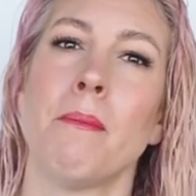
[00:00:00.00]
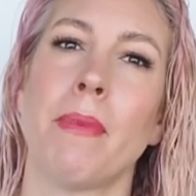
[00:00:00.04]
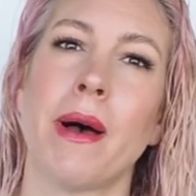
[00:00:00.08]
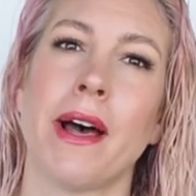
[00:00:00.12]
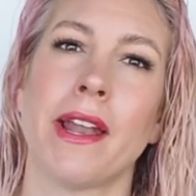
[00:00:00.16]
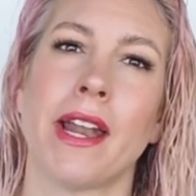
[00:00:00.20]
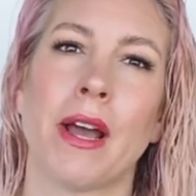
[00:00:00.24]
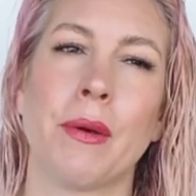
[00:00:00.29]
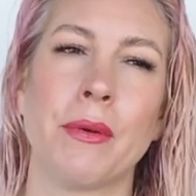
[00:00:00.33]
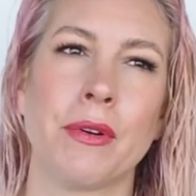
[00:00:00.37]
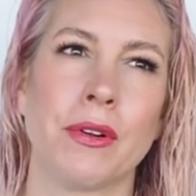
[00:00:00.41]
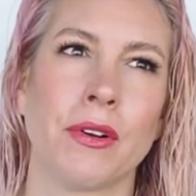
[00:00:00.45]

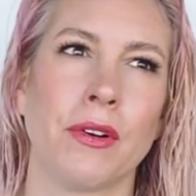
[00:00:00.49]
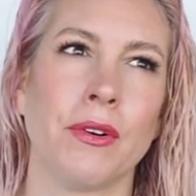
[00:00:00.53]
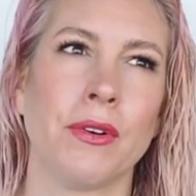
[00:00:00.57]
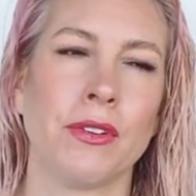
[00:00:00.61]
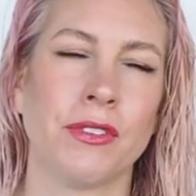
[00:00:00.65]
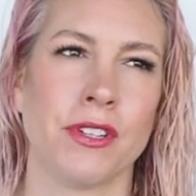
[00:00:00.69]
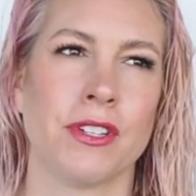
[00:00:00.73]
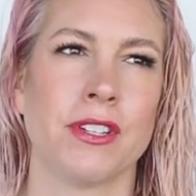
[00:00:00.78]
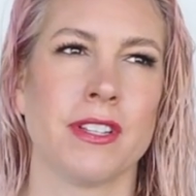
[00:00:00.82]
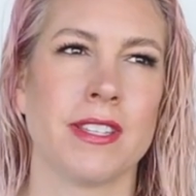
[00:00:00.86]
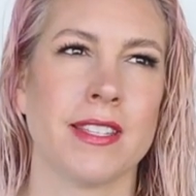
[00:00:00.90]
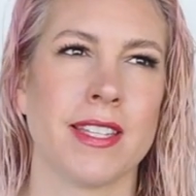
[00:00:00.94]
But I would
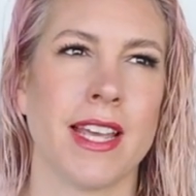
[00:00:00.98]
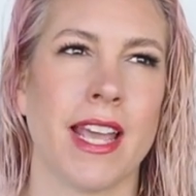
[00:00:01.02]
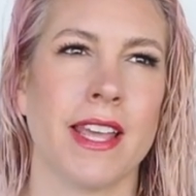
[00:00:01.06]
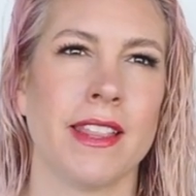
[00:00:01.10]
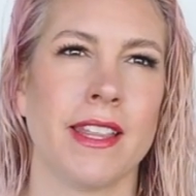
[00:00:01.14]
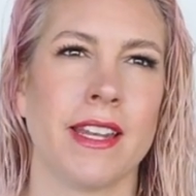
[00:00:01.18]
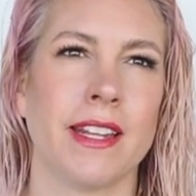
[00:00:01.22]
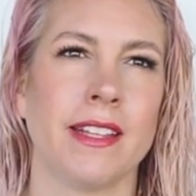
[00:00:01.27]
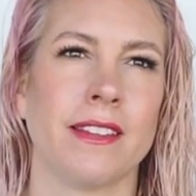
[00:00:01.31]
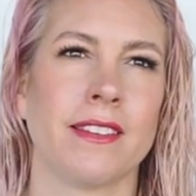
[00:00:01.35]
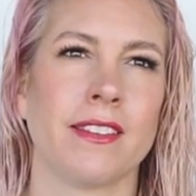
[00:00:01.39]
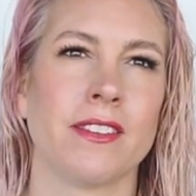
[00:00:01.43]
also just
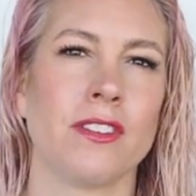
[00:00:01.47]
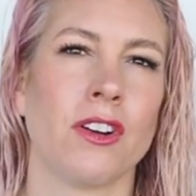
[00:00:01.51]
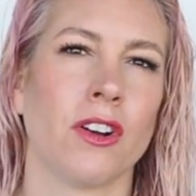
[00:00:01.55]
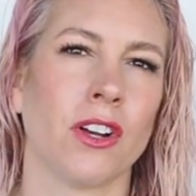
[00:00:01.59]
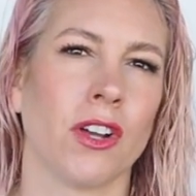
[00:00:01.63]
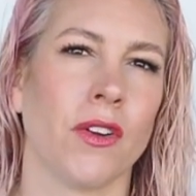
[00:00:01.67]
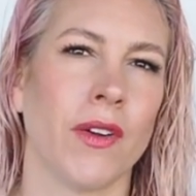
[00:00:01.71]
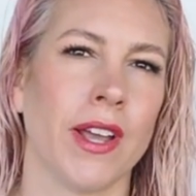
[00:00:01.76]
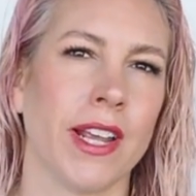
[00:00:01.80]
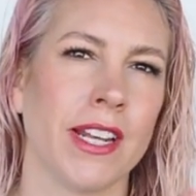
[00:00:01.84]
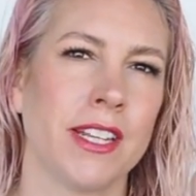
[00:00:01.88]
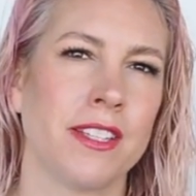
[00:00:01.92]
say that it's
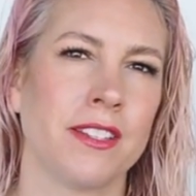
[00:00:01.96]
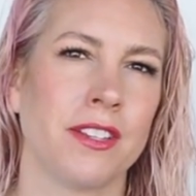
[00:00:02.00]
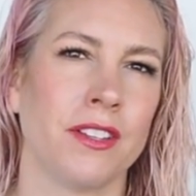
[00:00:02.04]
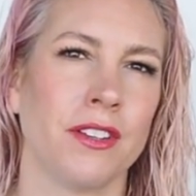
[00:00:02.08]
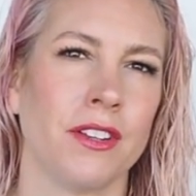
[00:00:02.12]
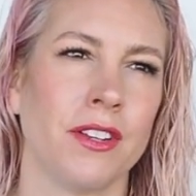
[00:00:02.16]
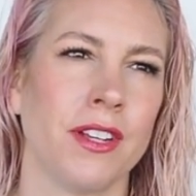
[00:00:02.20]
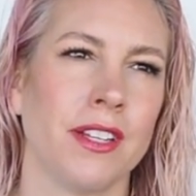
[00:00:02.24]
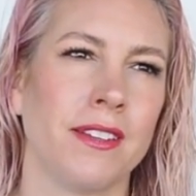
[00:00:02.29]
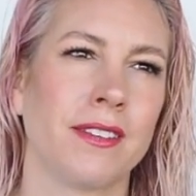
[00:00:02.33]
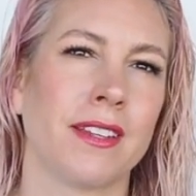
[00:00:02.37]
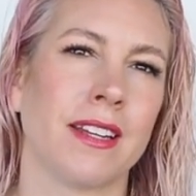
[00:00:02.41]
going
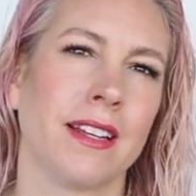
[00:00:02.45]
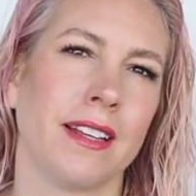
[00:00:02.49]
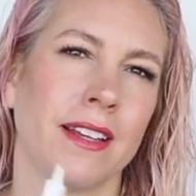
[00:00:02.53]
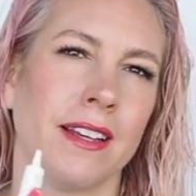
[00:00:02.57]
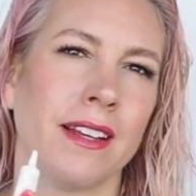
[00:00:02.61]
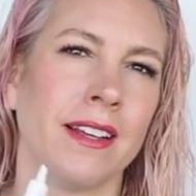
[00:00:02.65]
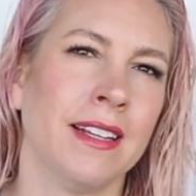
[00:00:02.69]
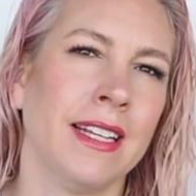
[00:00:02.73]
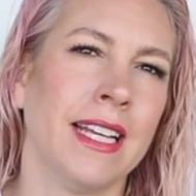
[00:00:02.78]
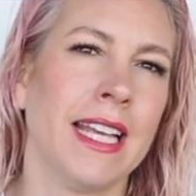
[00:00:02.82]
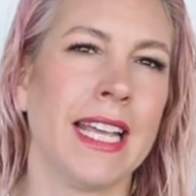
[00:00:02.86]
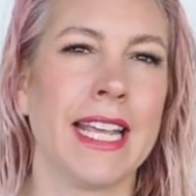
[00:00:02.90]

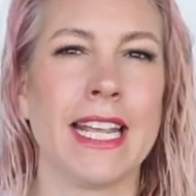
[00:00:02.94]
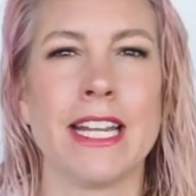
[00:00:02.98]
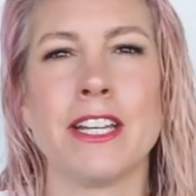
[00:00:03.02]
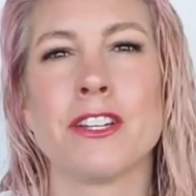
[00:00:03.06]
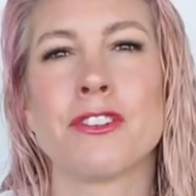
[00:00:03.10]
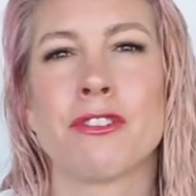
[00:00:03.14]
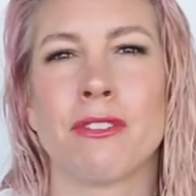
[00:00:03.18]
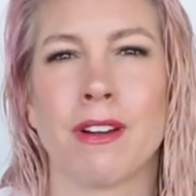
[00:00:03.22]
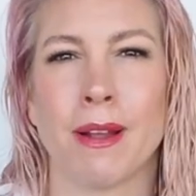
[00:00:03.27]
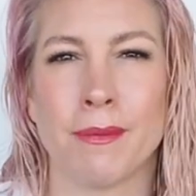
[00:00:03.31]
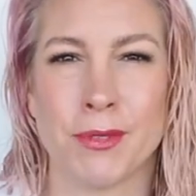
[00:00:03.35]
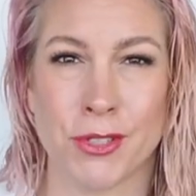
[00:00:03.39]
to
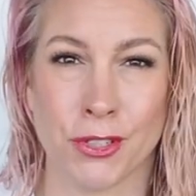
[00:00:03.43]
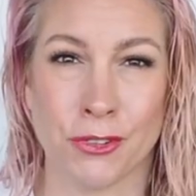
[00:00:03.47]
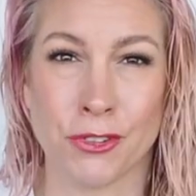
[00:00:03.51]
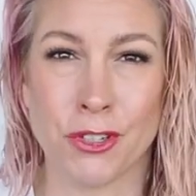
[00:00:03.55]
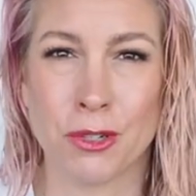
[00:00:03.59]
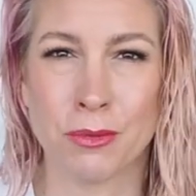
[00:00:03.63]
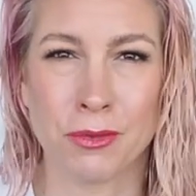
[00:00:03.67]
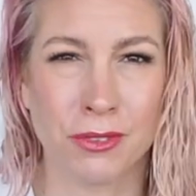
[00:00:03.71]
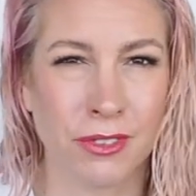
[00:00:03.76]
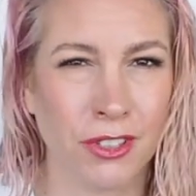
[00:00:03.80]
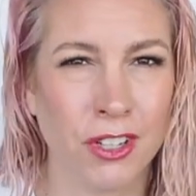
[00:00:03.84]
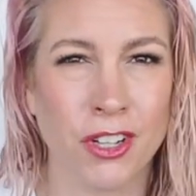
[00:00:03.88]
interrupt your
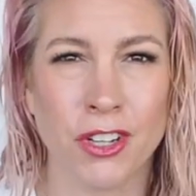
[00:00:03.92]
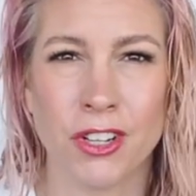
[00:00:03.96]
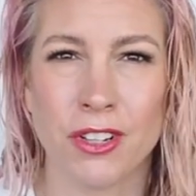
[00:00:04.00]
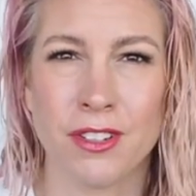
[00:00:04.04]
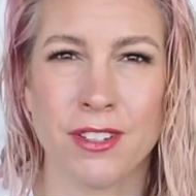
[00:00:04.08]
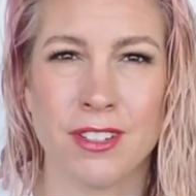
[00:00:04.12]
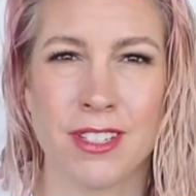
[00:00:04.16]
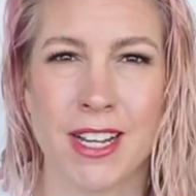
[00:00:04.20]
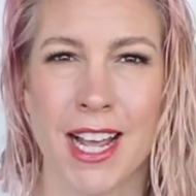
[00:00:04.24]
normal curl